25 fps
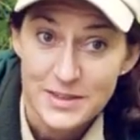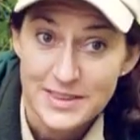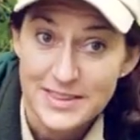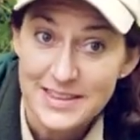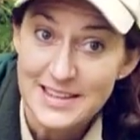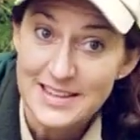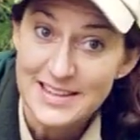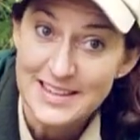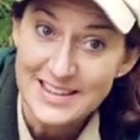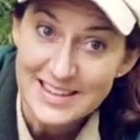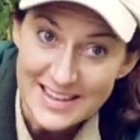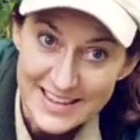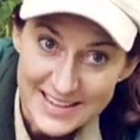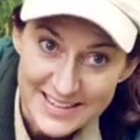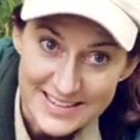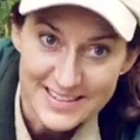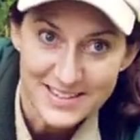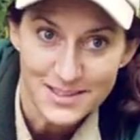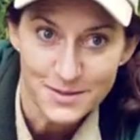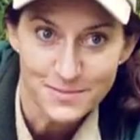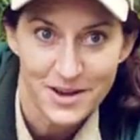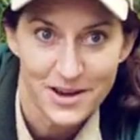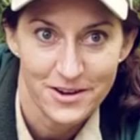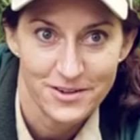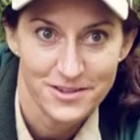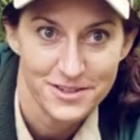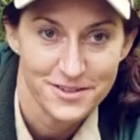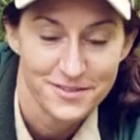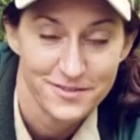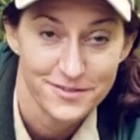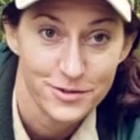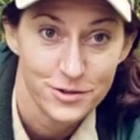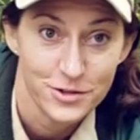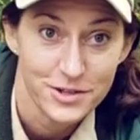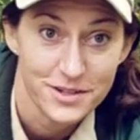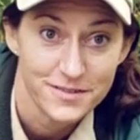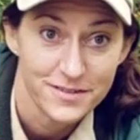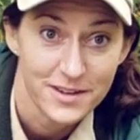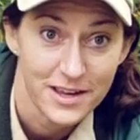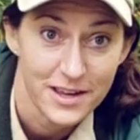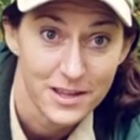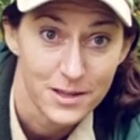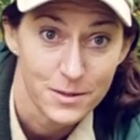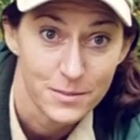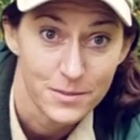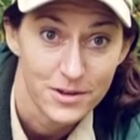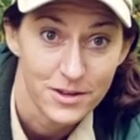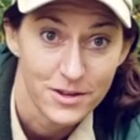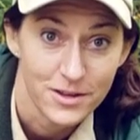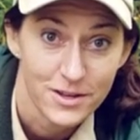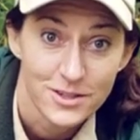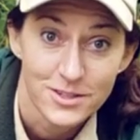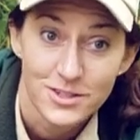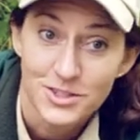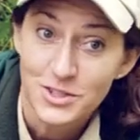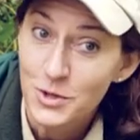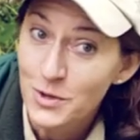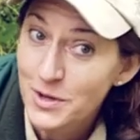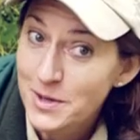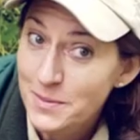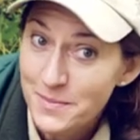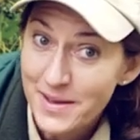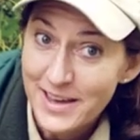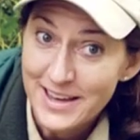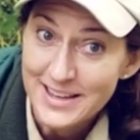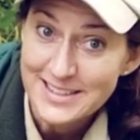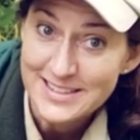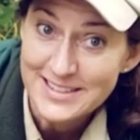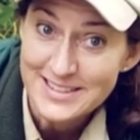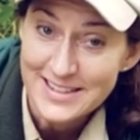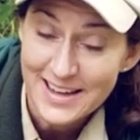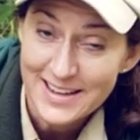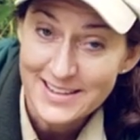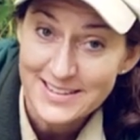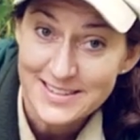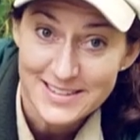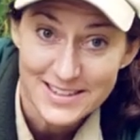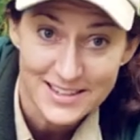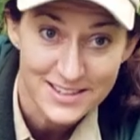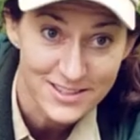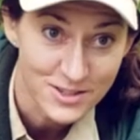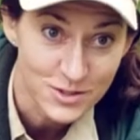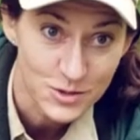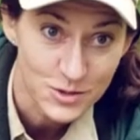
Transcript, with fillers: with the least amount of food available, so it makes sense that